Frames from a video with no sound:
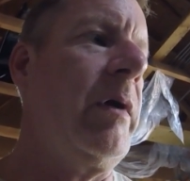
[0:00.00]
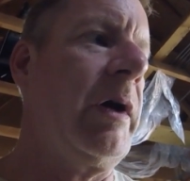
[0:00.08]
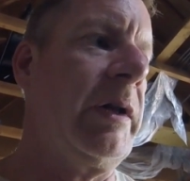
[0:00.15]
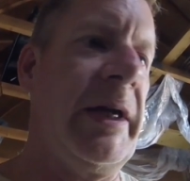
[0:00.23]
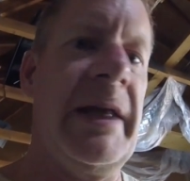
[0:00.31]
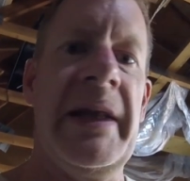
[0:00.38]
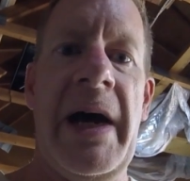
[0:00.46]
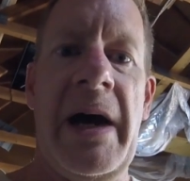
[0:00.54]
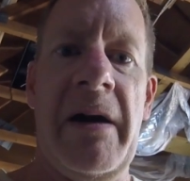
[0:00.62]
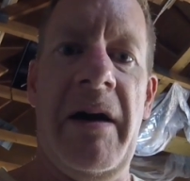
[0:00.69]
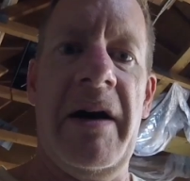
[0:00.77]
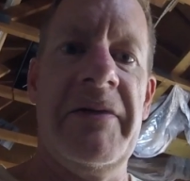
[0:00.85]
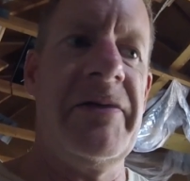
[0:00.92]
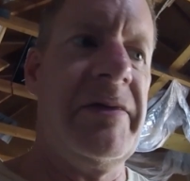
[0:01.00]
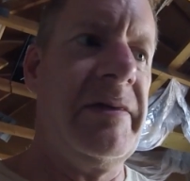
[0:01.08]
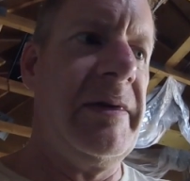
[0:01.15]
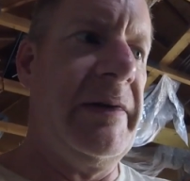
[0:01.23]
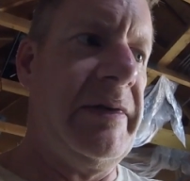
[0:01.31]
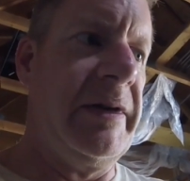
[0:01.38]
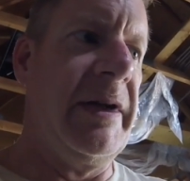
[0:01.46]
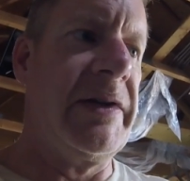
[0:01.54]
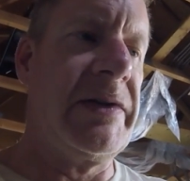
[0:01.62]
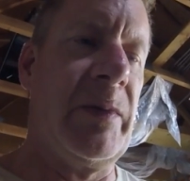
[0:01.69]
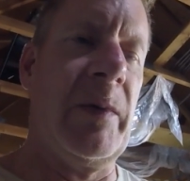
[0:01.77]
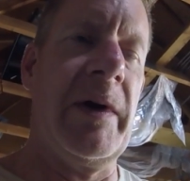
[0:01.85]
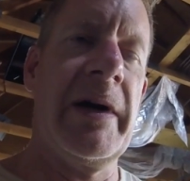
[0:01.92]
clean that off. If it
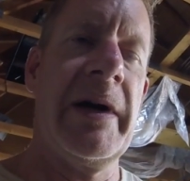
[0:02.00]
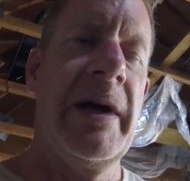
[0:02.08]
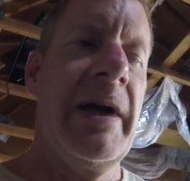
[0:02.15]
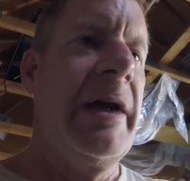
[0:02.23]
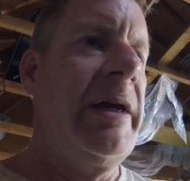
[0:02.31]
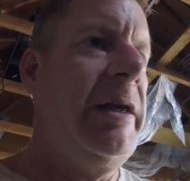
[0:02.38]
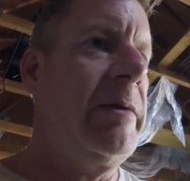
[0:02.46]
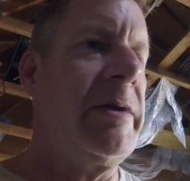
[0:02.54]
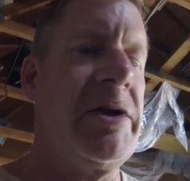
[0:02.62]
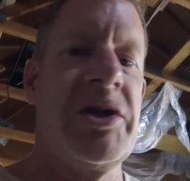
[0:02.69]
doesn't work, you can